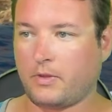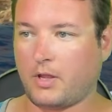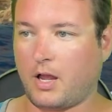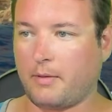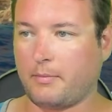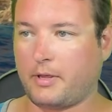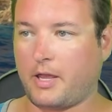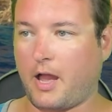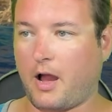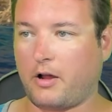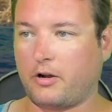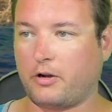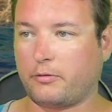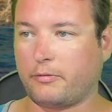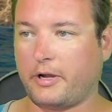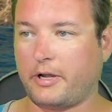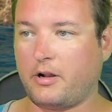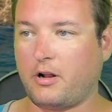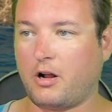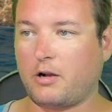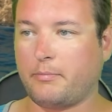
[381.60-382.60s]
I'm counter
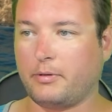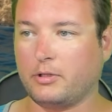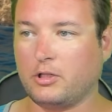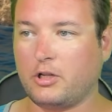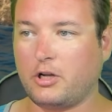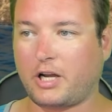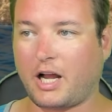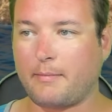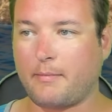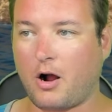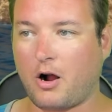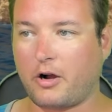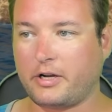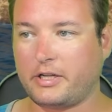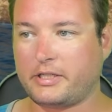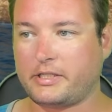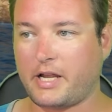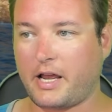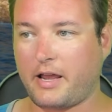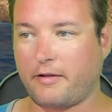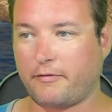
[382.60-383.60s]
radar, but look, I'm already
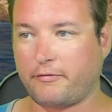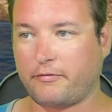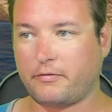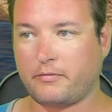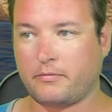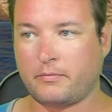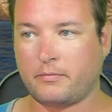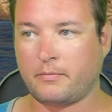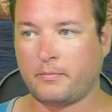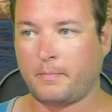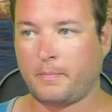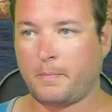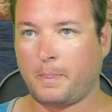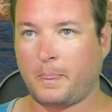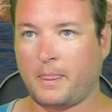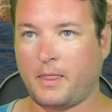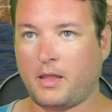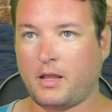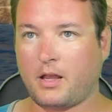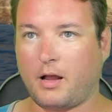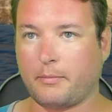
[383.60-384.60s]
safe.
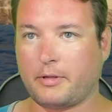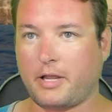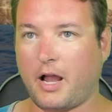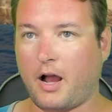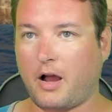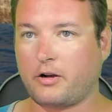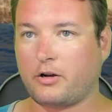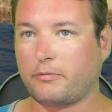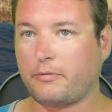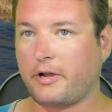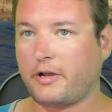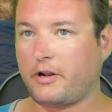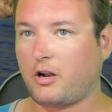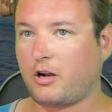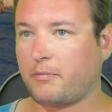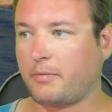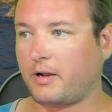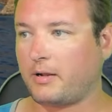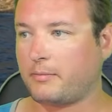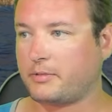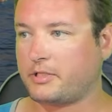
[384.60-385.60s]
I'm counter radar,
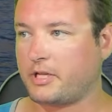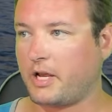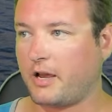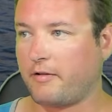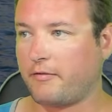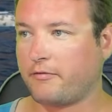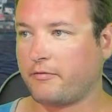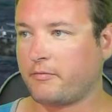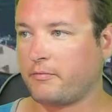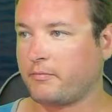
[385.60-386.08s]
but I'm safe.